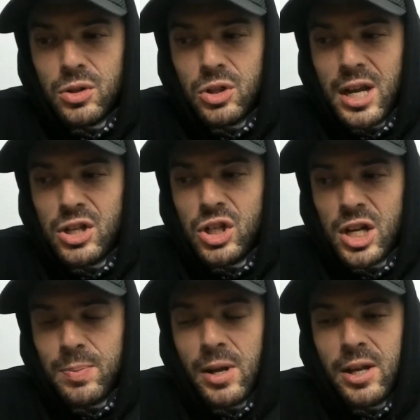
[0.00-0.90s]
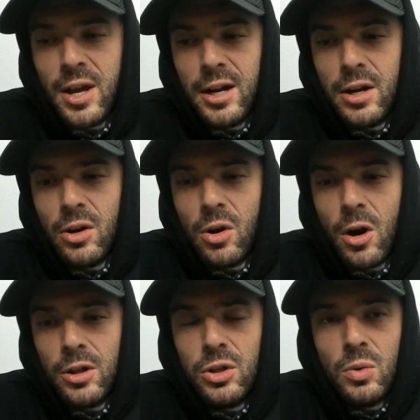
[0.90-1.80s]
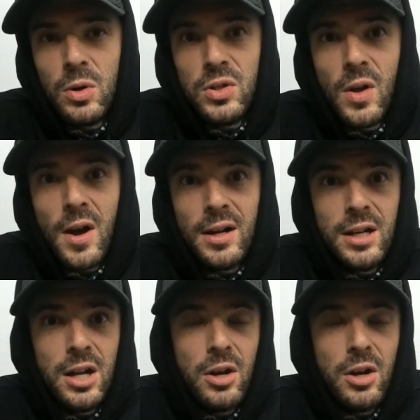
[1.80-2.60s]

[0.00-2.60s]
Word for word: she had just barely gotten in her car and the doors locked and